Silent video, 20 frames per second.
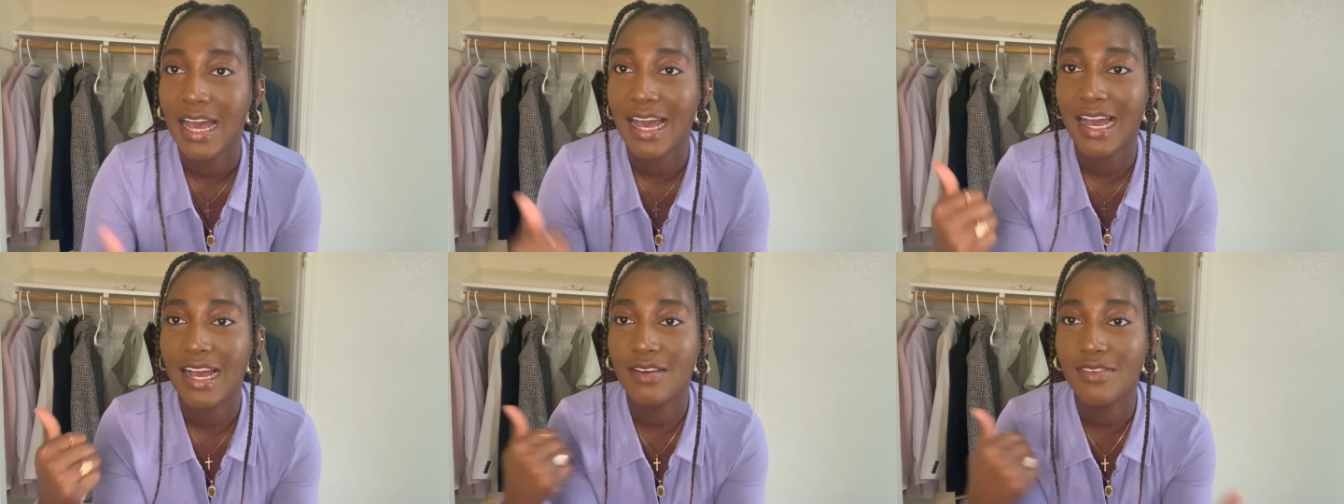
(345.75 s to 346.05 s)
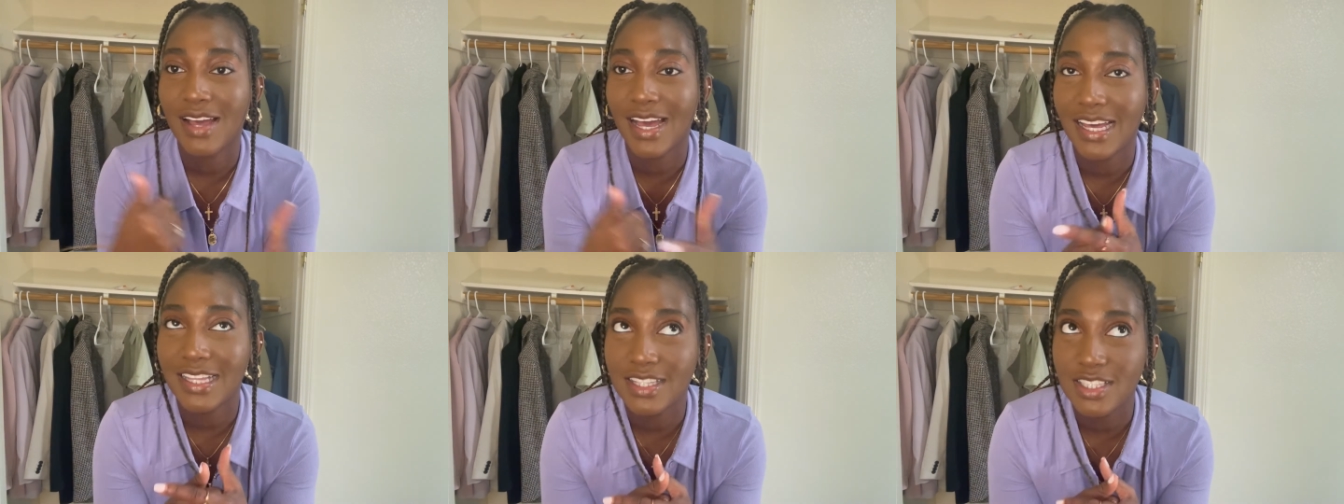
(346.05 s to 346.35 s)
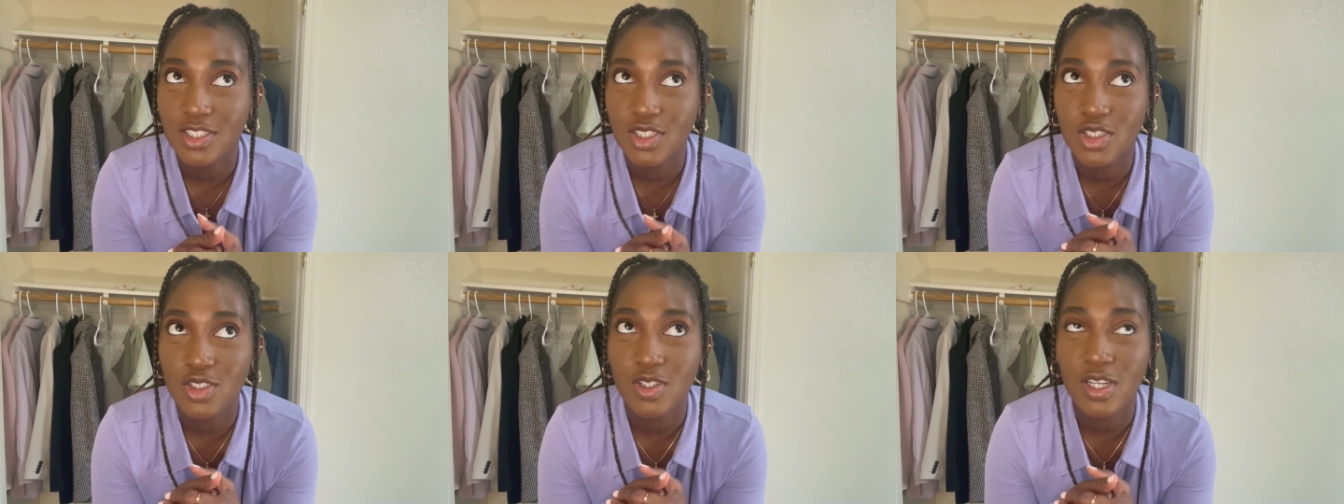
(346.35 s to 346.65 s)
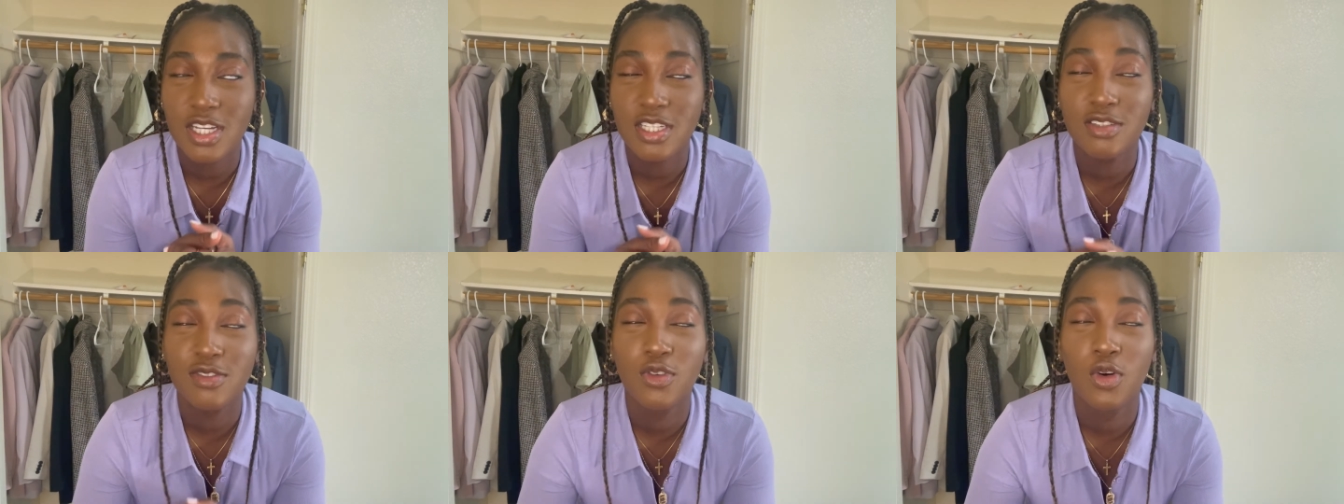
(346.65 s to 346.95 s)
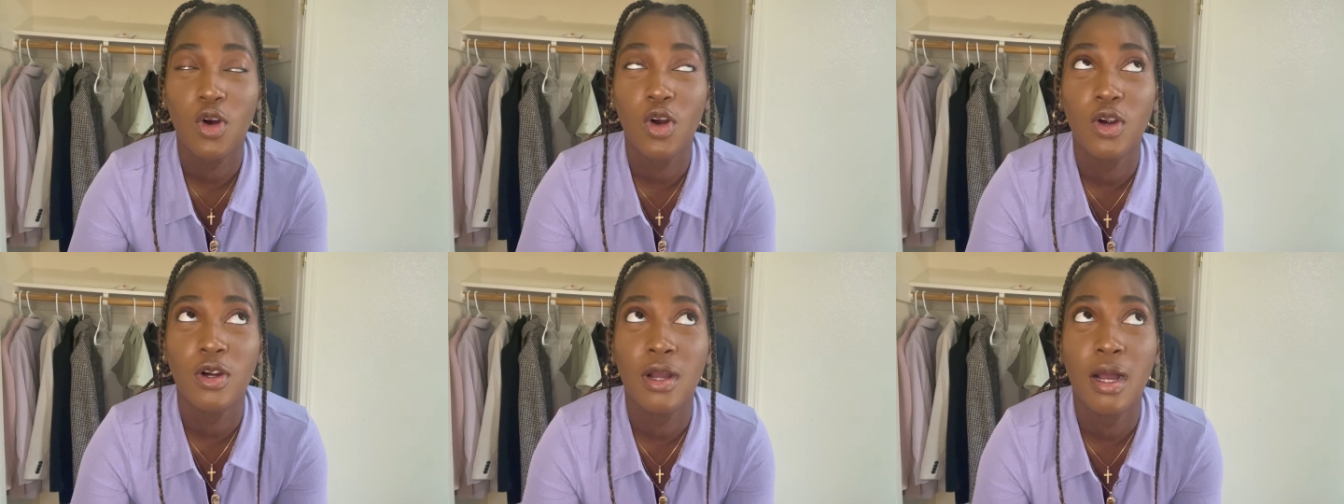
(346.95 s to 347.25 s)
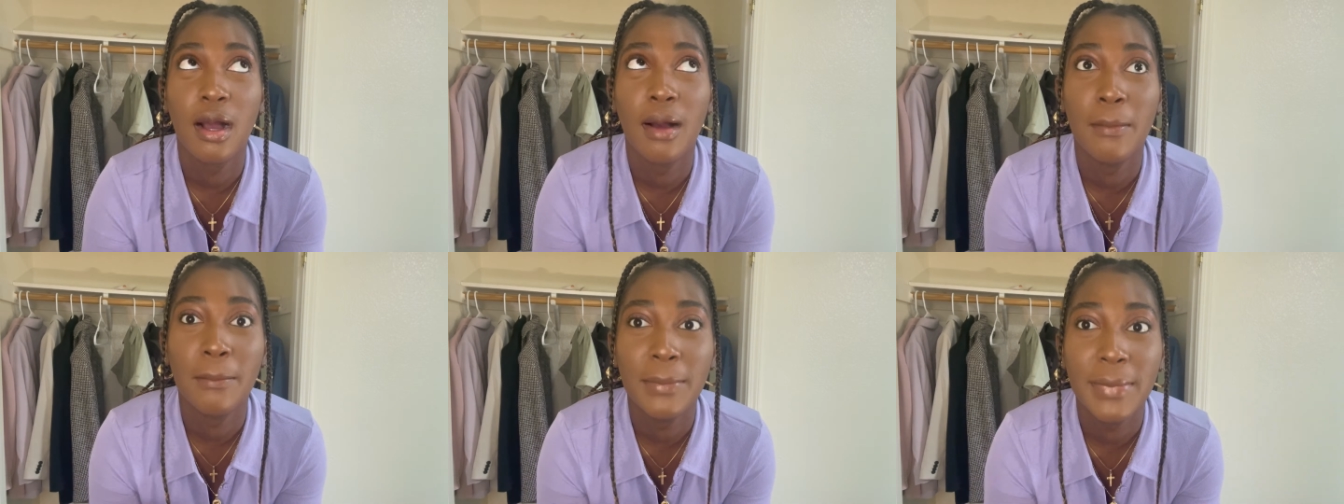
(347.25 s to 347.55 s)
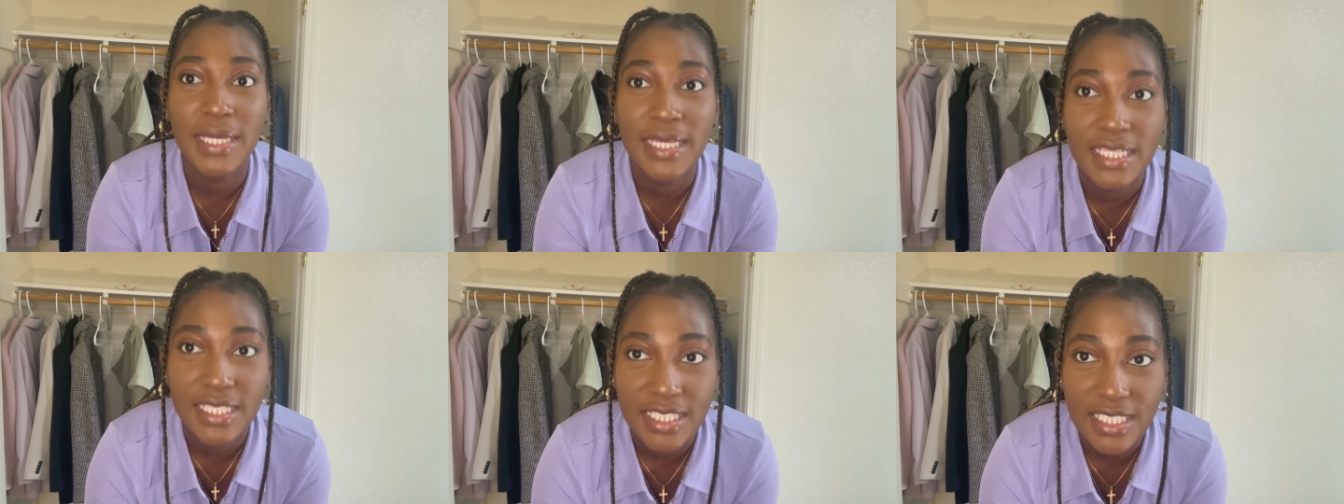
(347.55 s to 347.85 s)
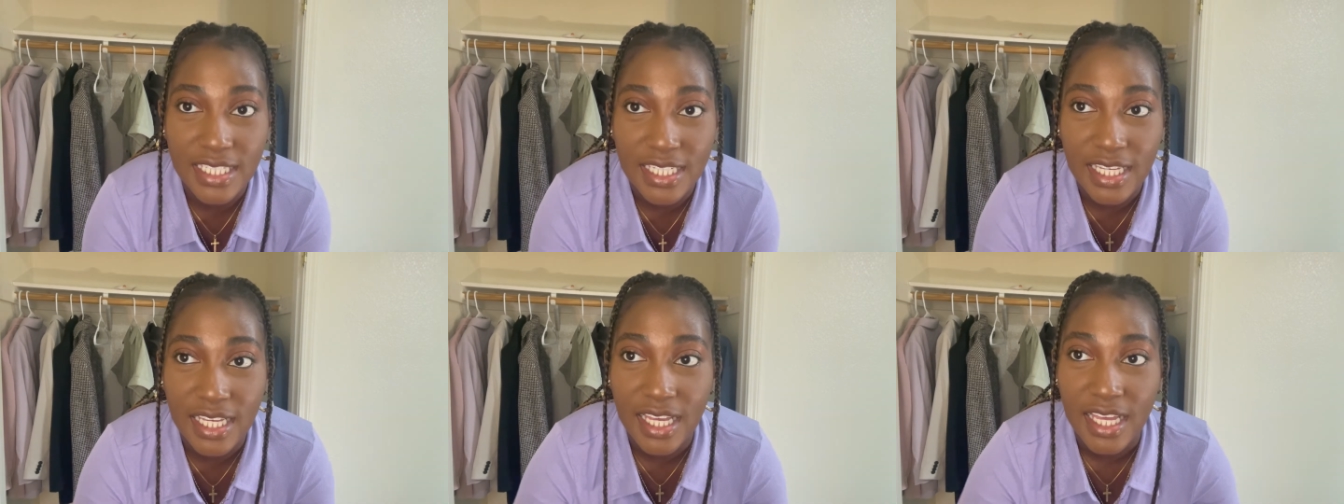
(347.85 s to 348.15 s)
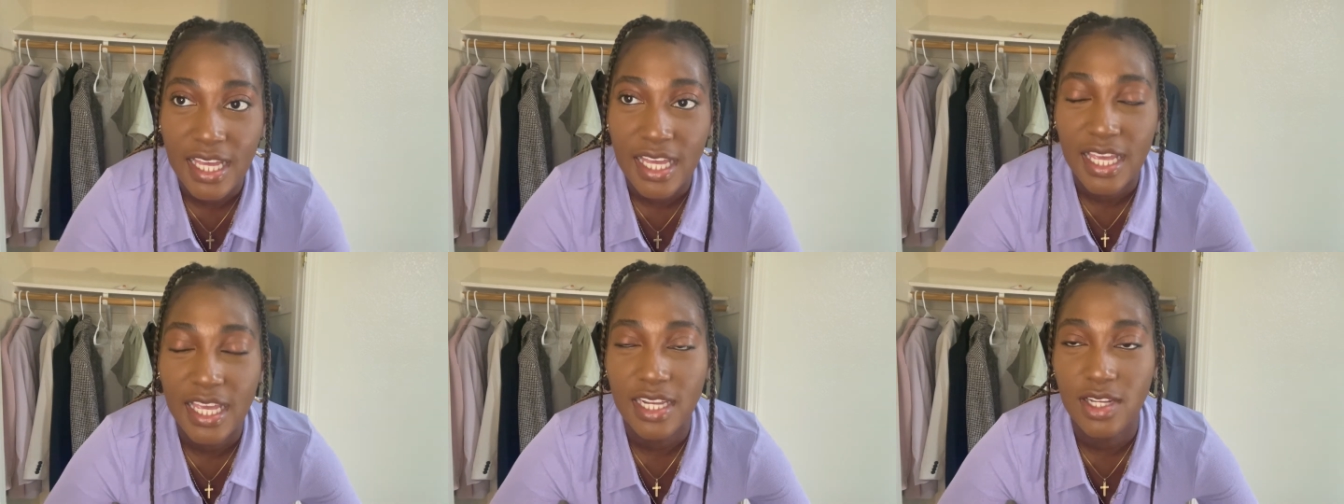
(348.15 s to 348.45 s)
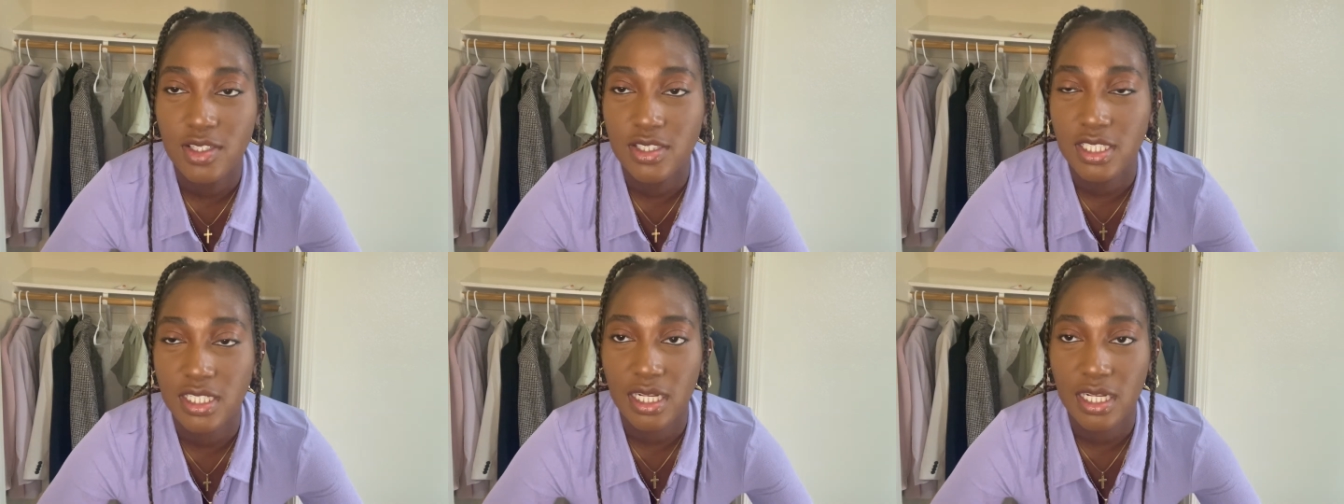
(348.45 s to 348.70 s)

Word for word: I've had this dress for a minute and I was like,